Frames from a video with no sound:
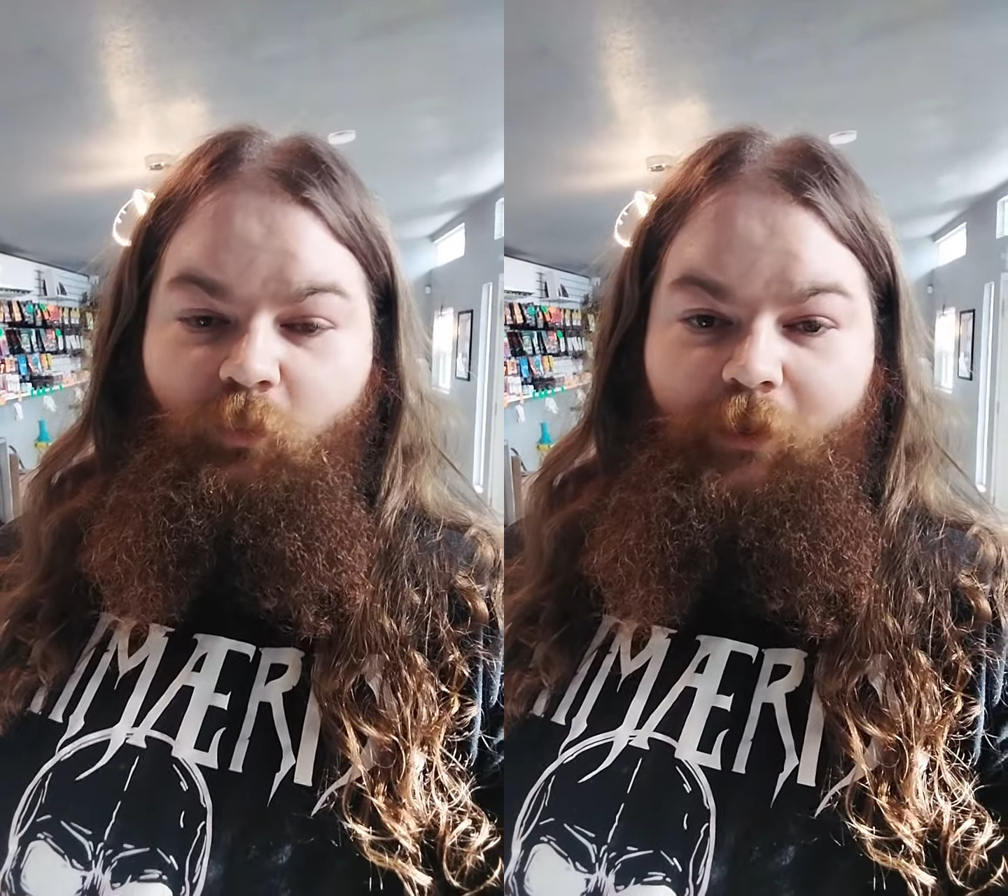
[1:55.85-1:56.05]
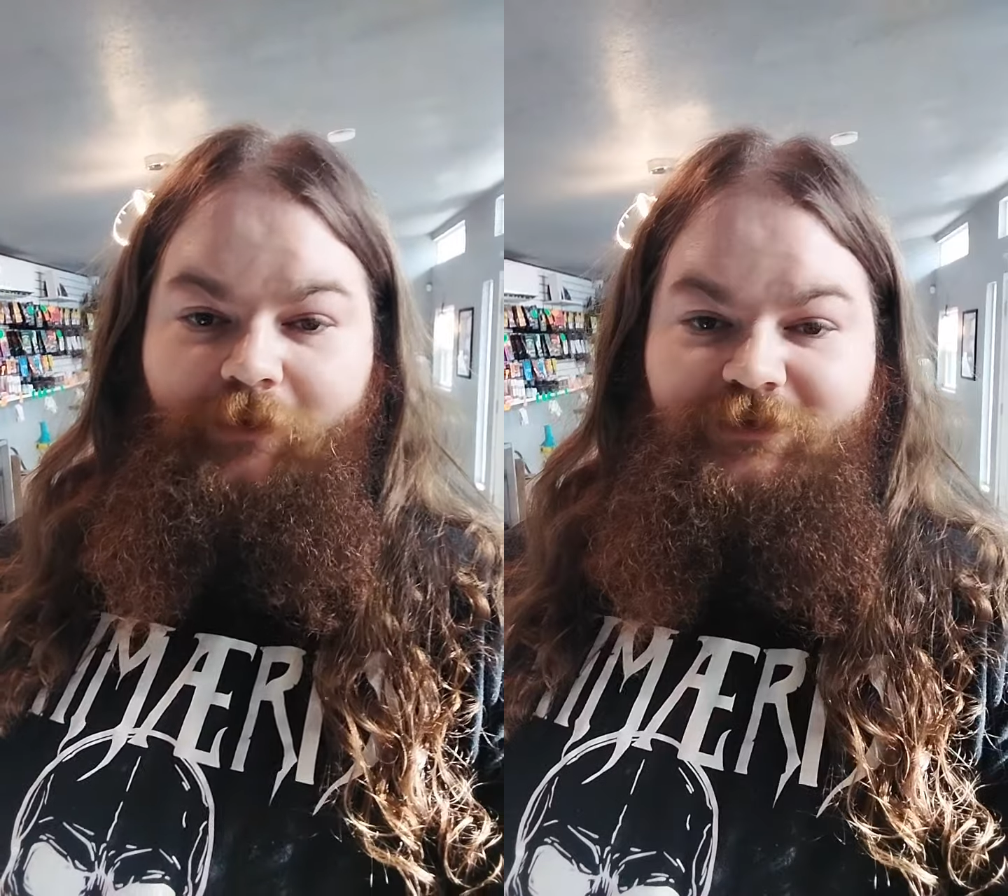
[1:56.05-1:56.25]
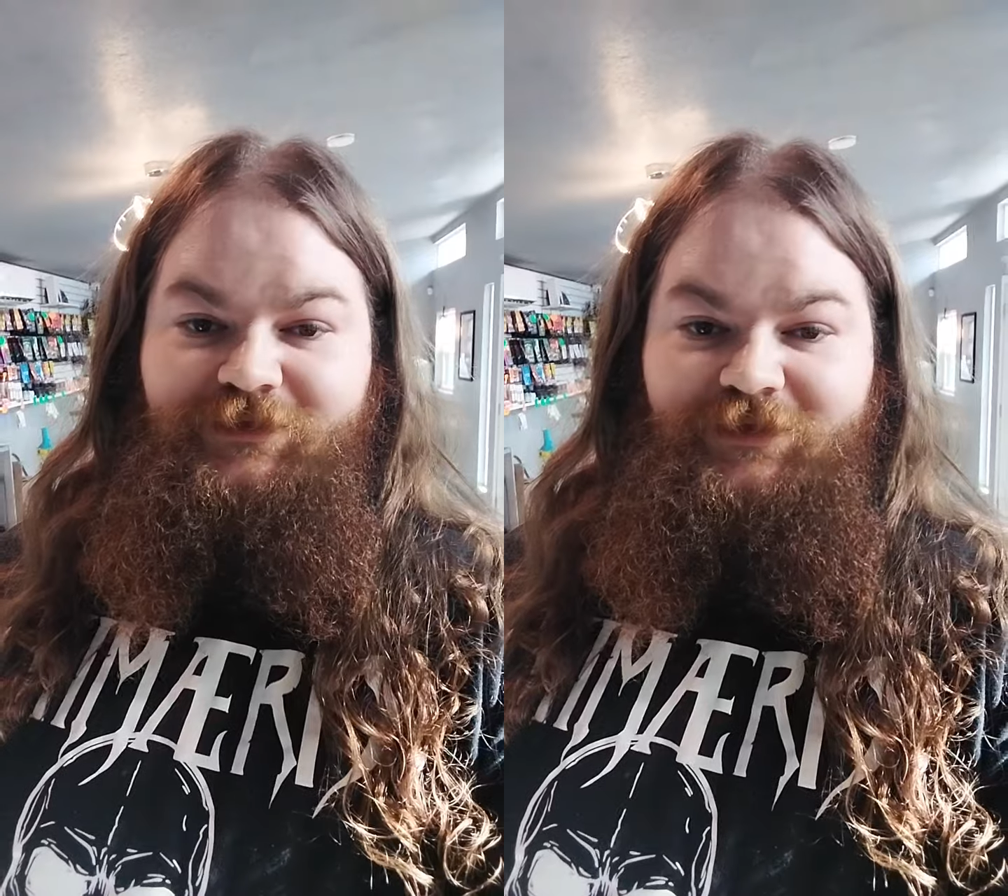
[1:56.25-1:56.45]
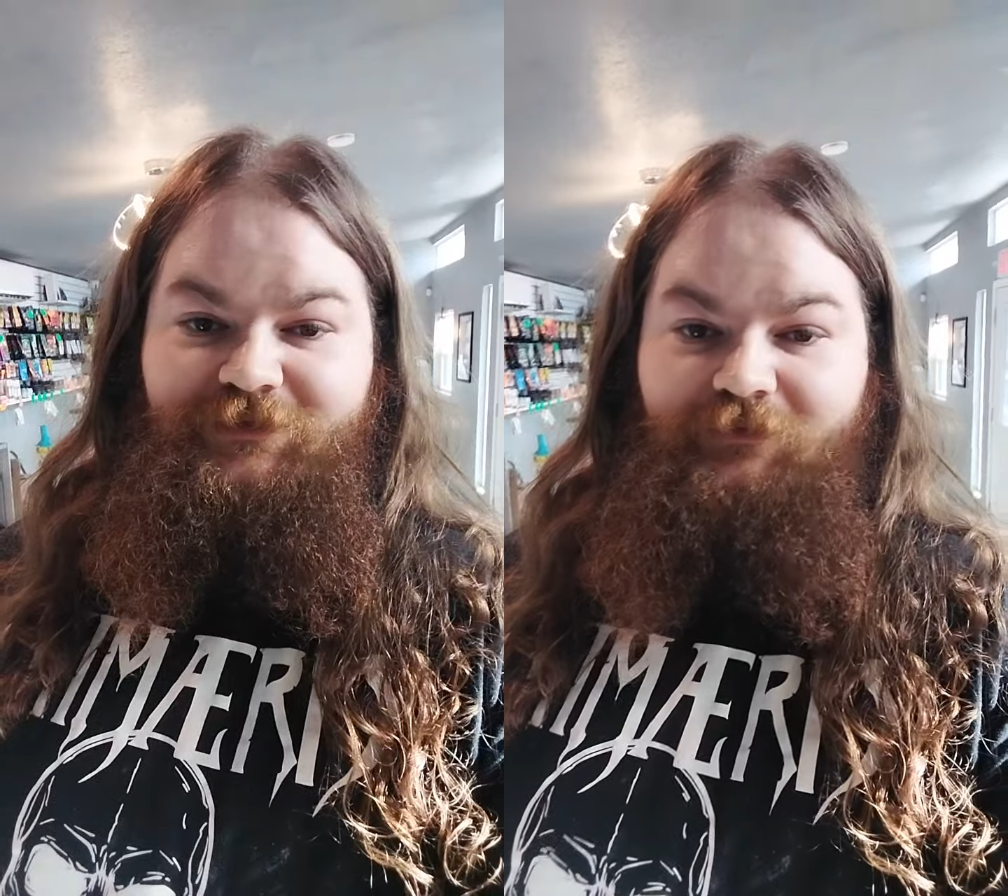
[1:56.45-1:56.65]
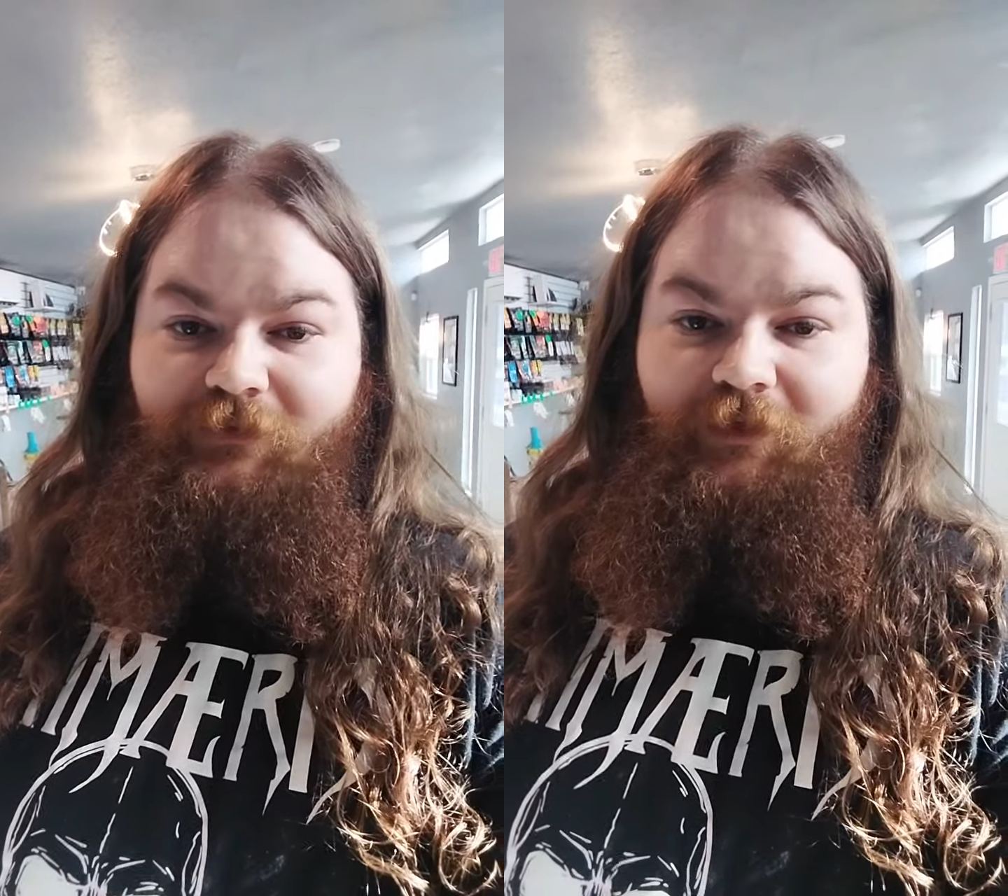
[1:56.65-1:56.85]
Wiener
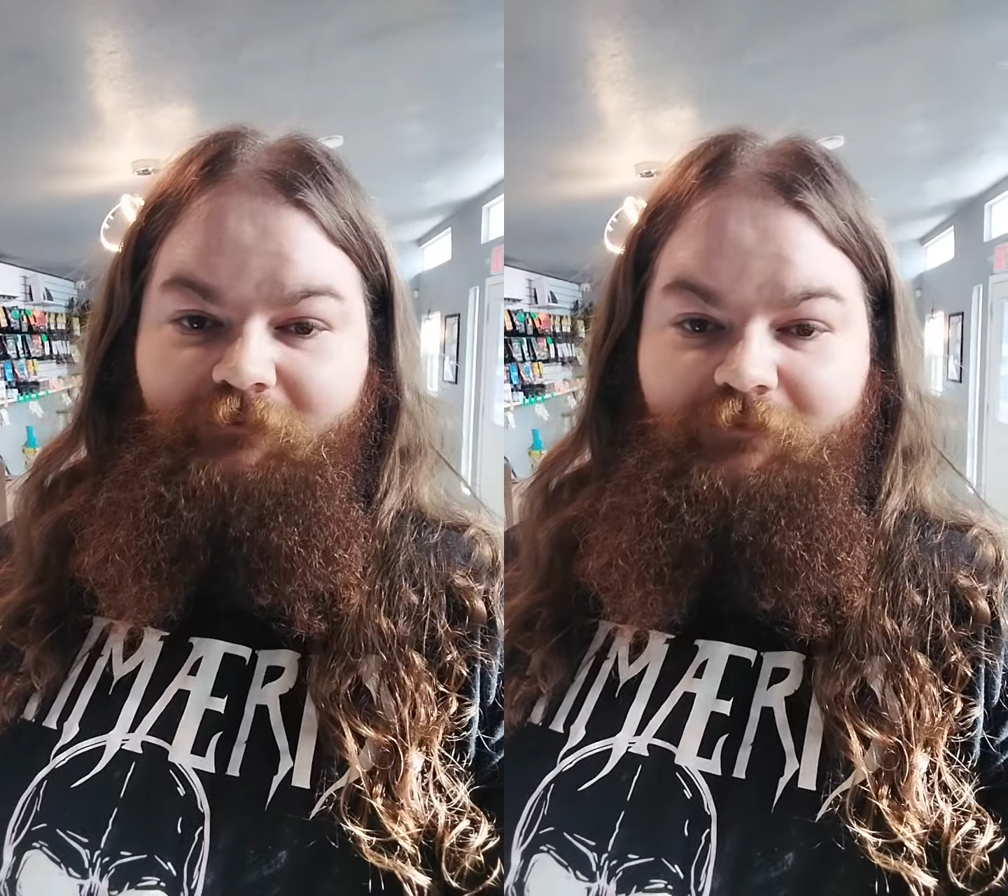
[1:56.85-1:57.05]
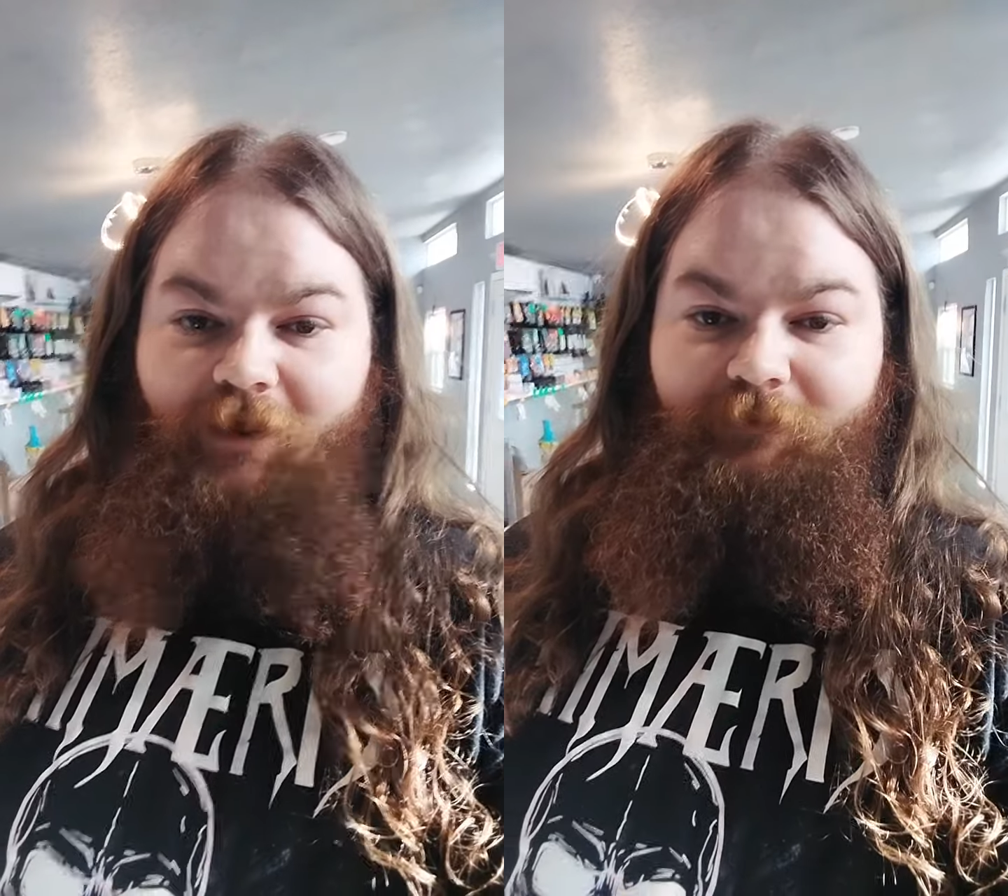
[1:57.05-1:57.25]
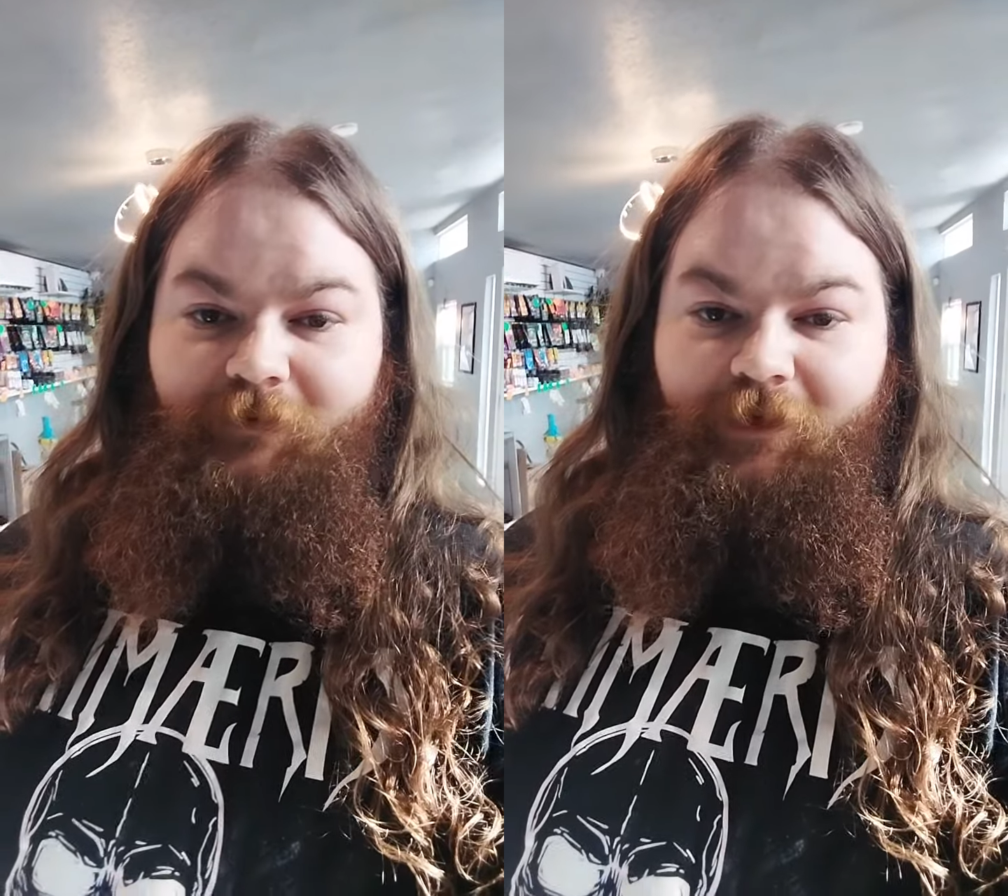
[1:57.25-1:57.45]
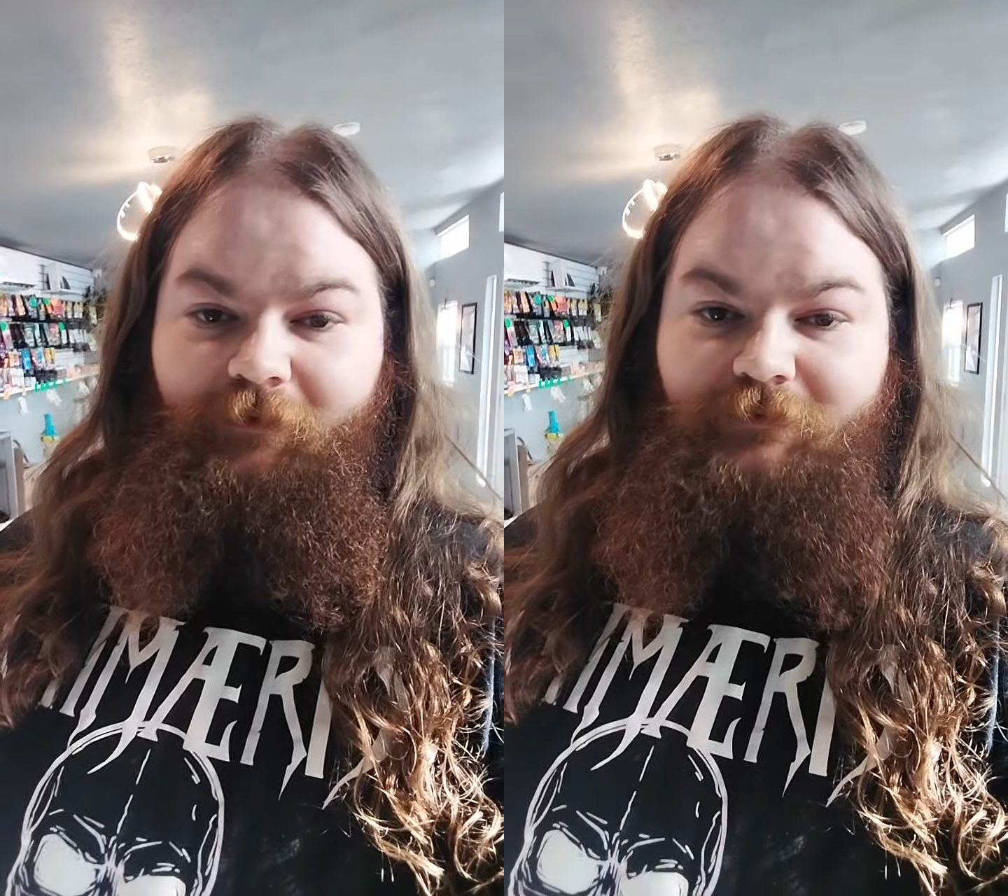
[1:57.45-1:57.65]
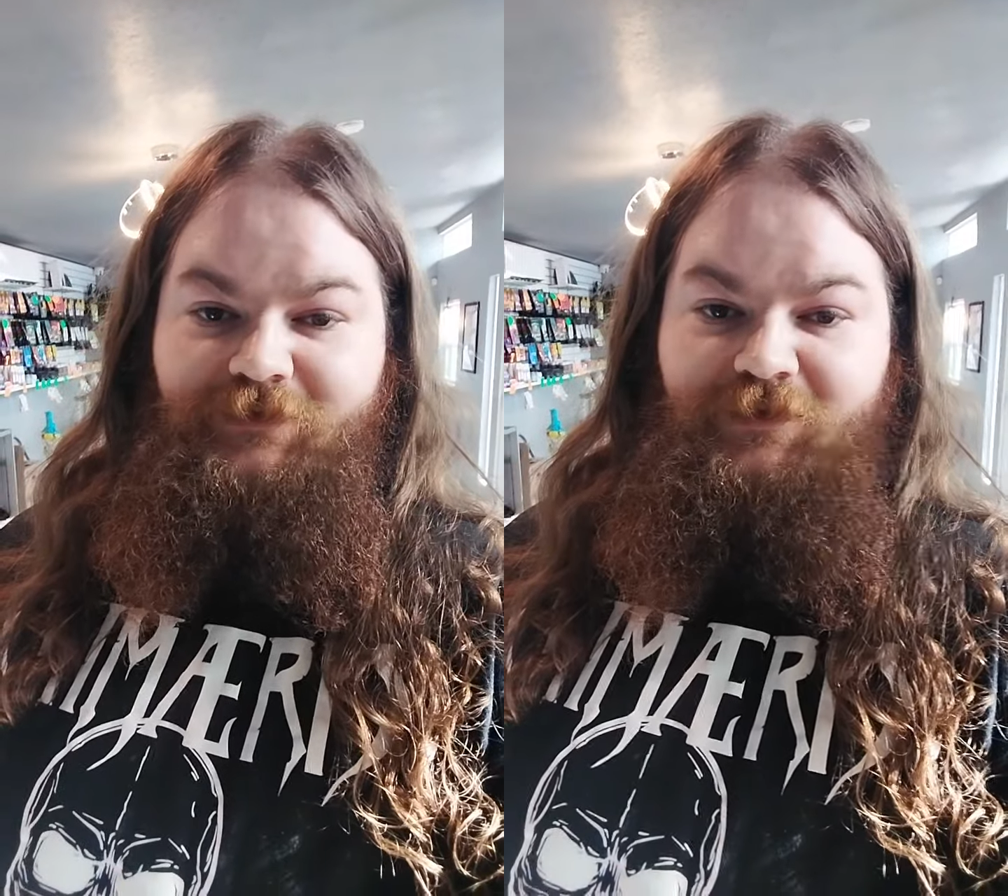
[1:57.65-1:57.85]
Schnitzel, and fried
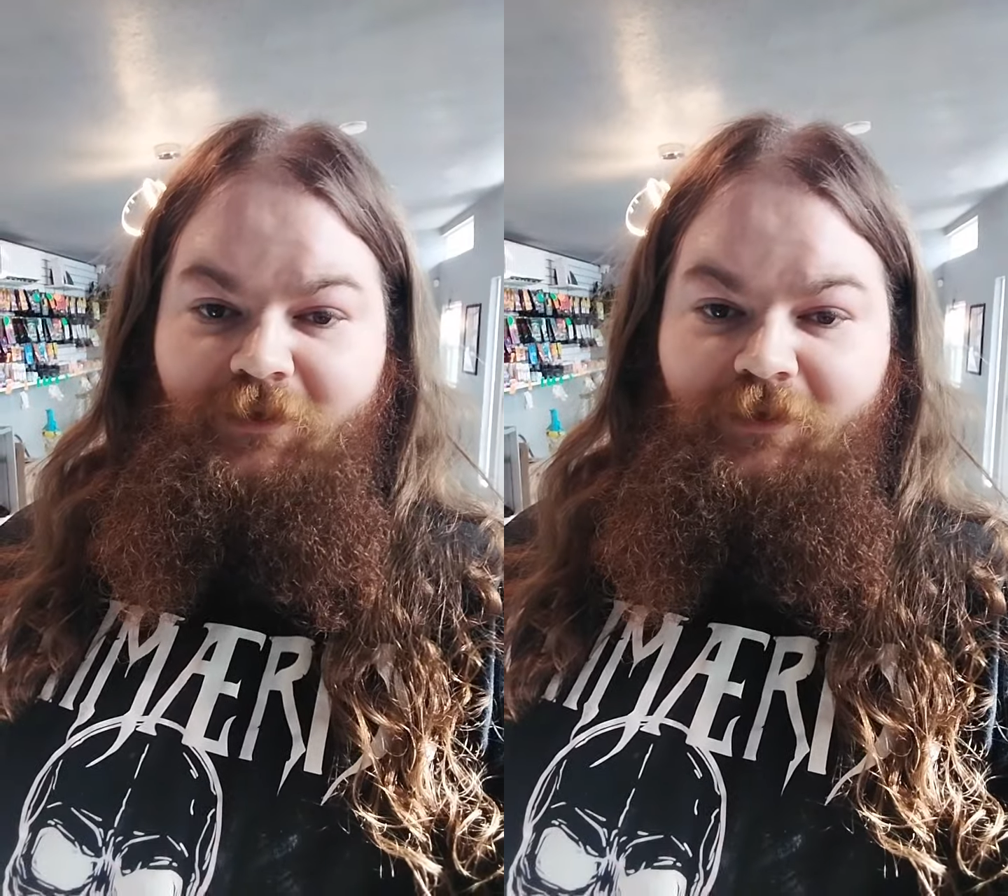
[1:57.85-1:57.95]
potatoes.